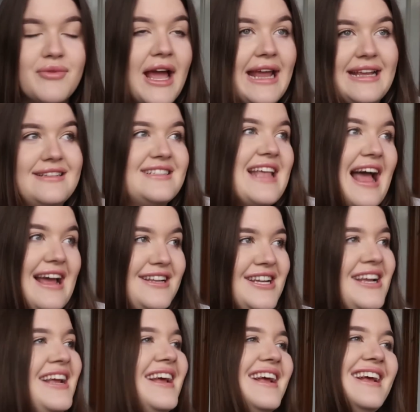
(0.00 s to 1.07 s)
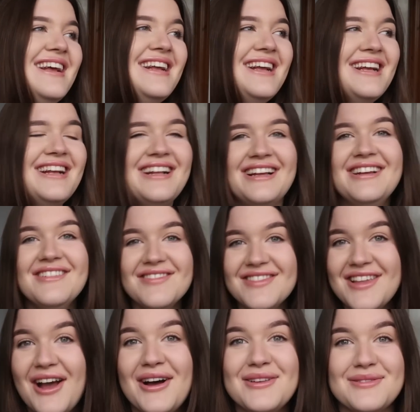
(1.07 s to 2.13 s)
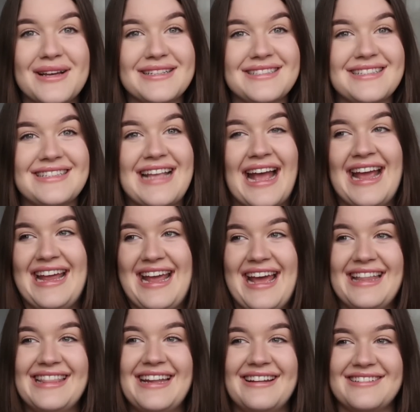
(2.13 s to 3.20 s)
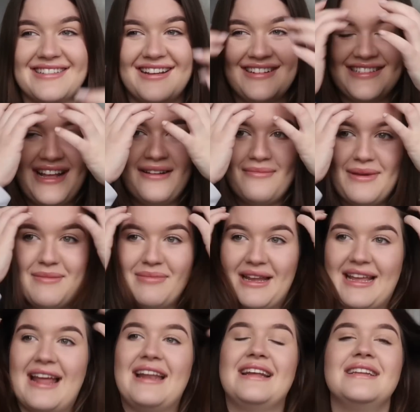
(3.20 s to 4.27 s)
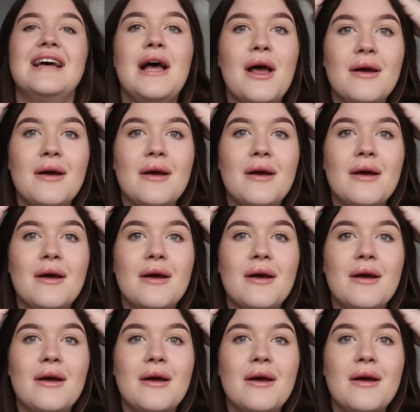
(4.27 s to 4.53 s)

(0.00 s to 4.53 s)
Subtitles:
he said I was about to say it and then I was like, I sound a bit big-headed,